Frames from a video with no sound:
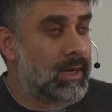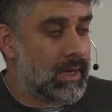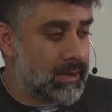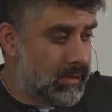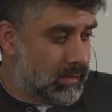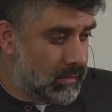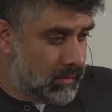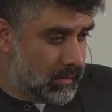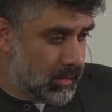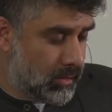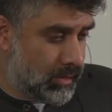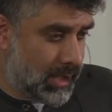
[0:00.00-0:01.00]
And then
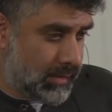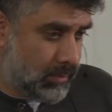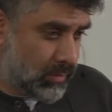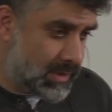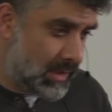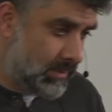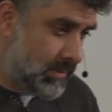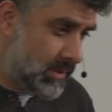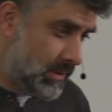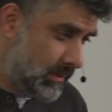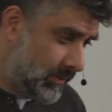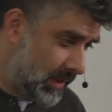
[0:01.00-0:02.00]
you have the
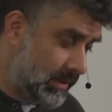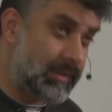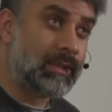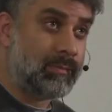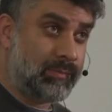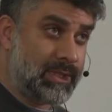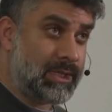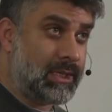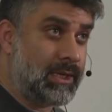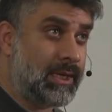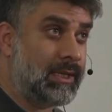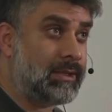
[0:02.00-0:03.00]
Muslims,
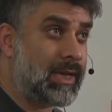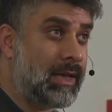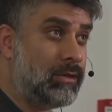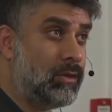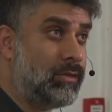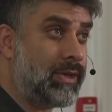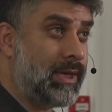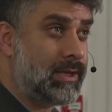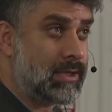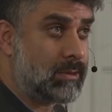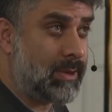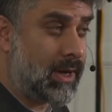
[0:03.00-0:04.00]
particularly in Andalusia
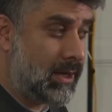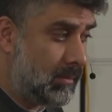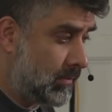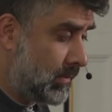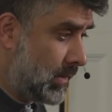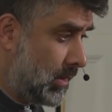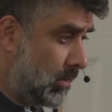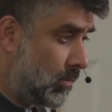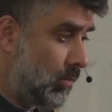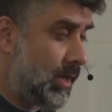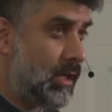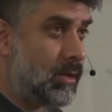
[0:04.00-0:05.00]
in Spain.
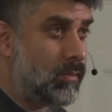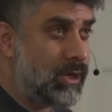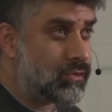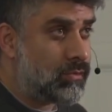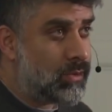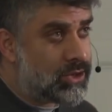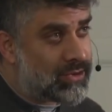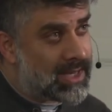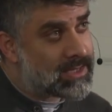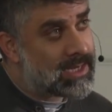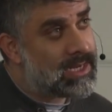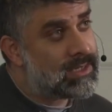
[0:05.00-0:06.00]
We
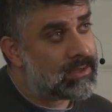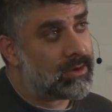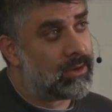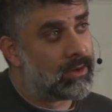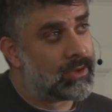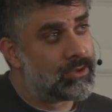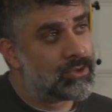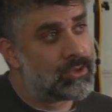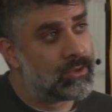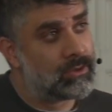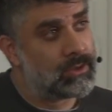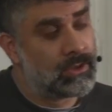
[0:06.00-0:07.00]
translated that knowledge,
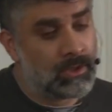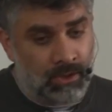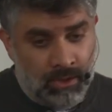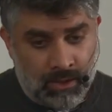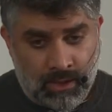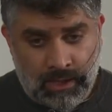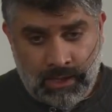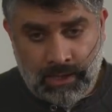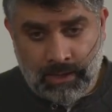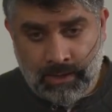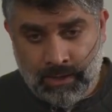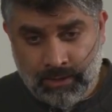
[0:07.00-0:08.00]

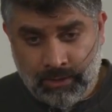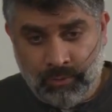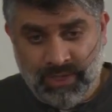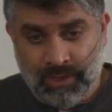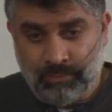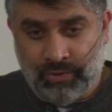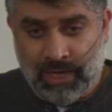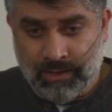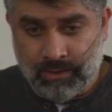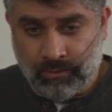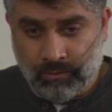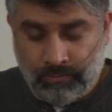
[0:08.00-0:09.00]
in other words, in
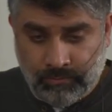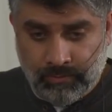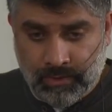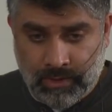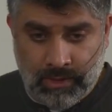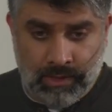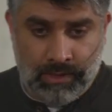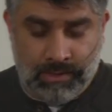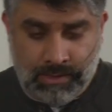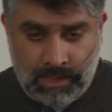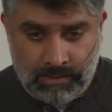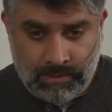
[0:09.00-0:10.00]
practical
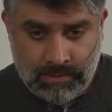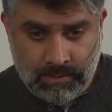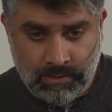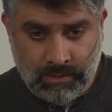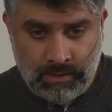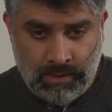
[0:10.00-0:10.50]
sense.